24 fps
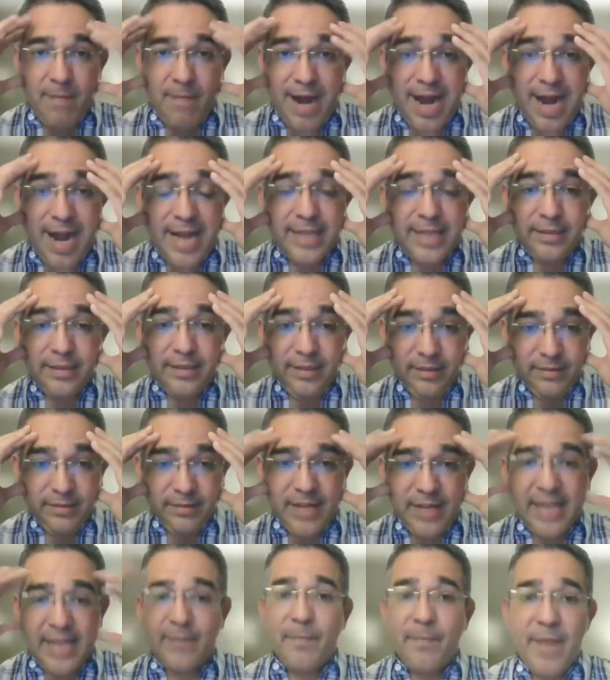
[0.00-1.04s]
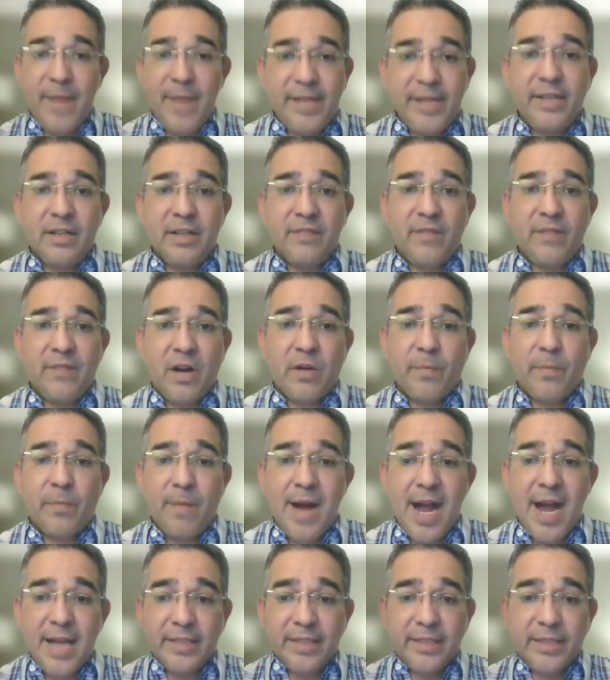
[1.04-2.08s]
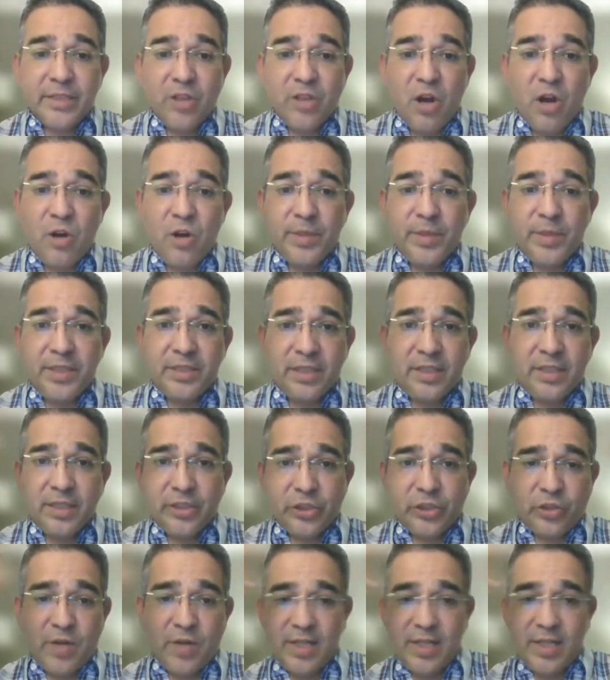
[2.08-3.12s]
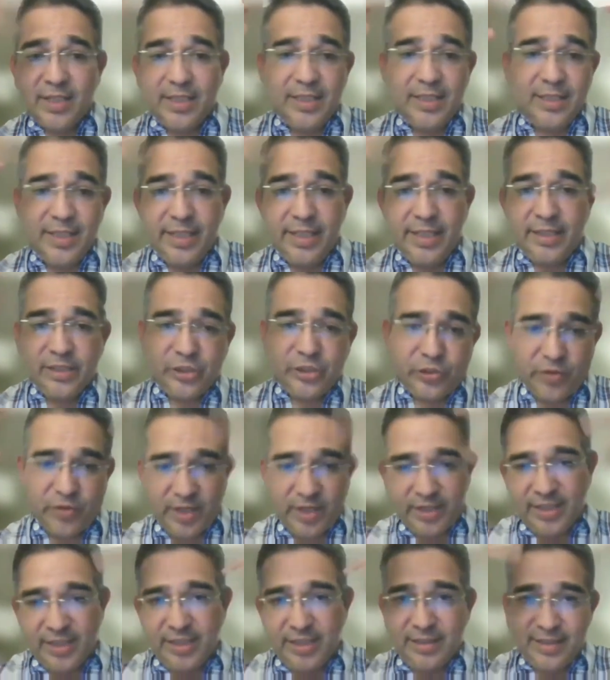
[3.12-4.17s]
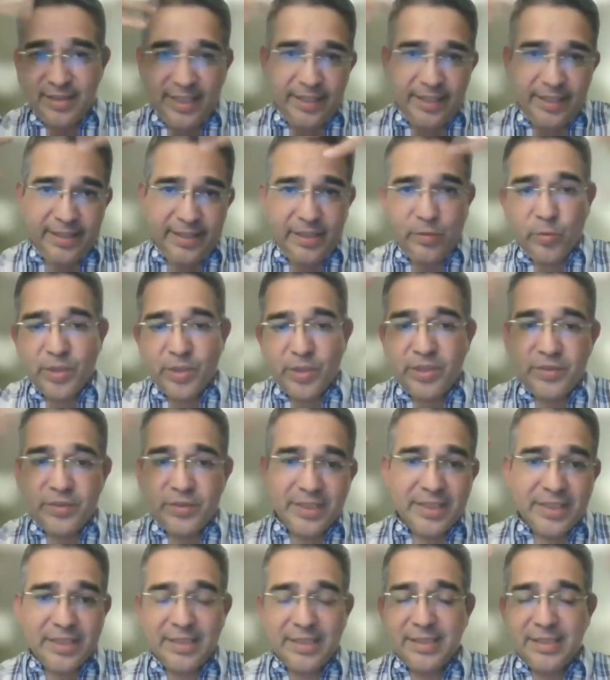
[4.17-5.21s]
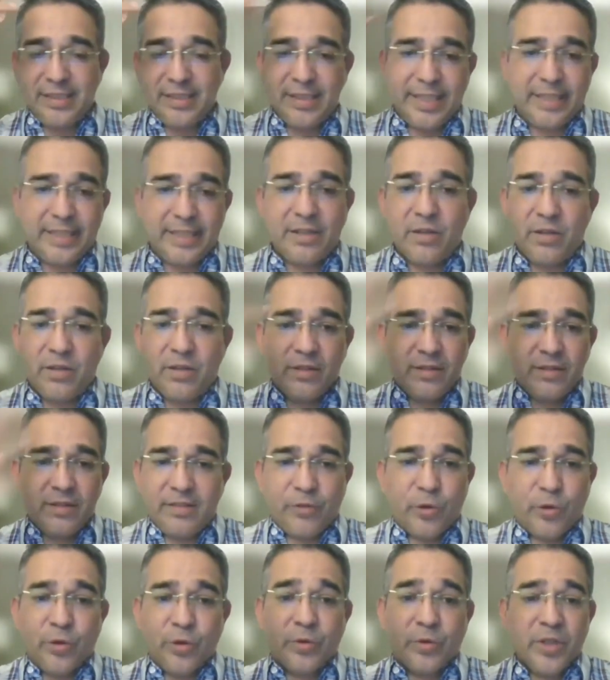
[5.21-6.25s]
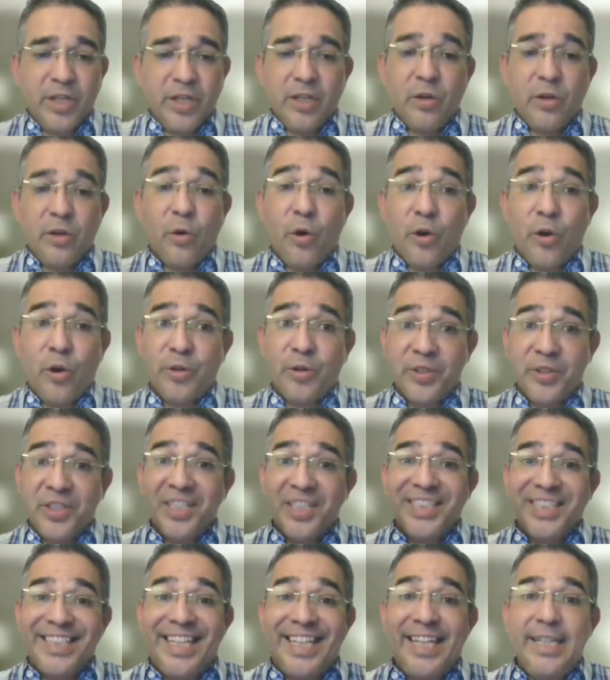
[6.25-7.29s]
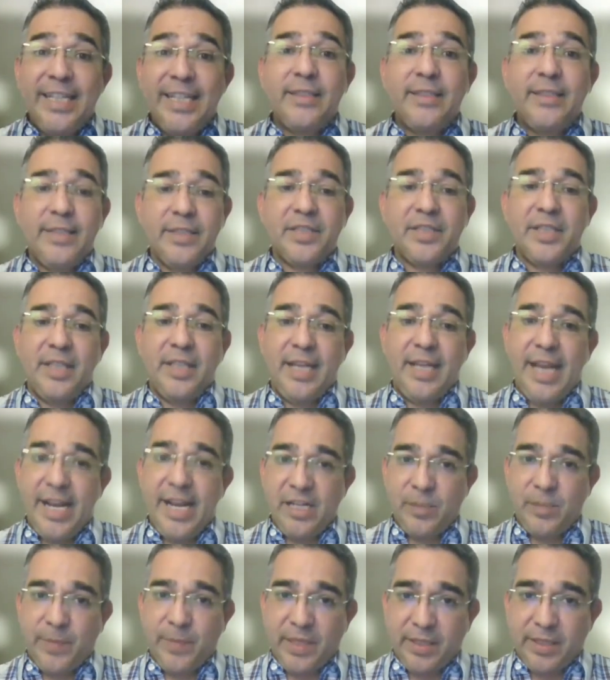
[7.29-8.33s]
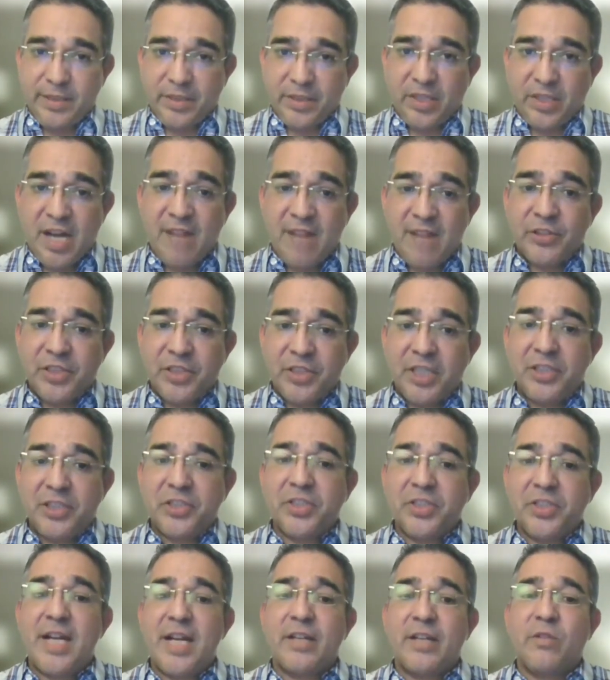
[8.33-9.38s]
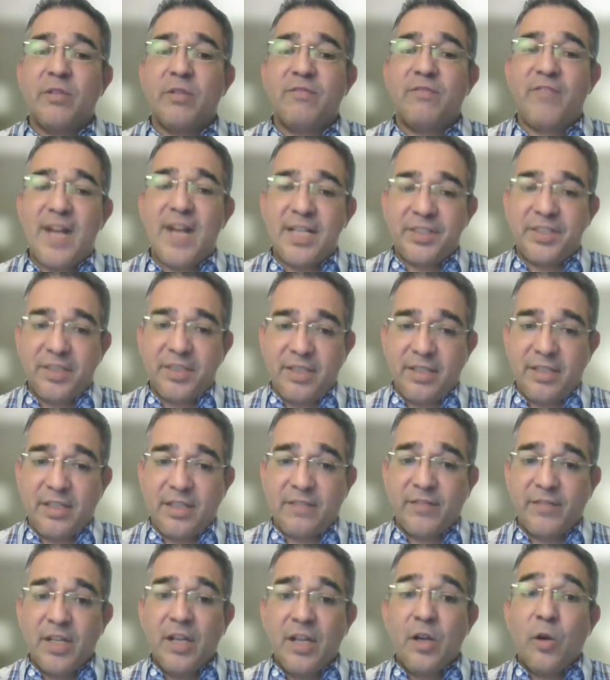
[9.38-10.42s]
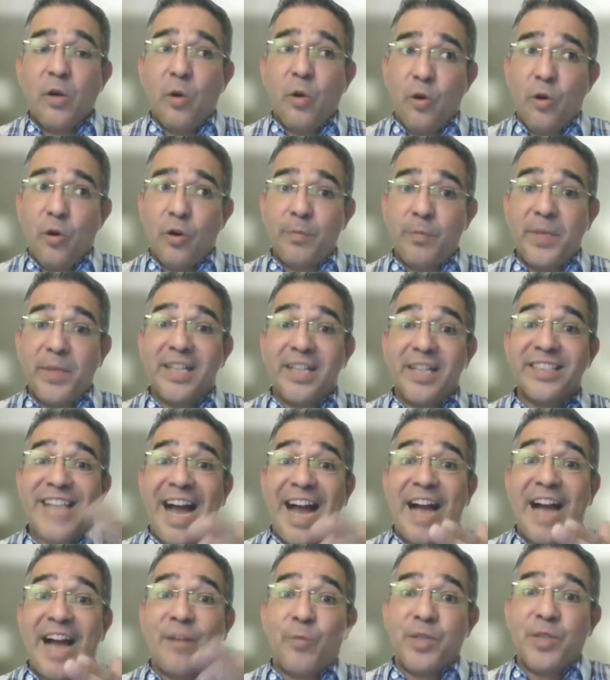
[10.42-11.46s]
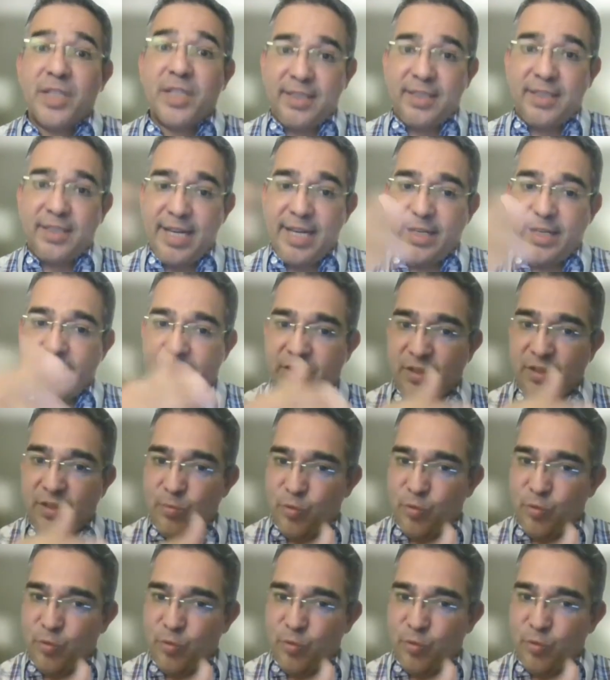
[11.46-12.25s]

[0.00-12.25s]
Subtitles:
mind, like many of our minds, is always constructing, deconstructing, thinking, wondering, like, or getting disengaged because the conversation is not going fast enough, or because I want to take it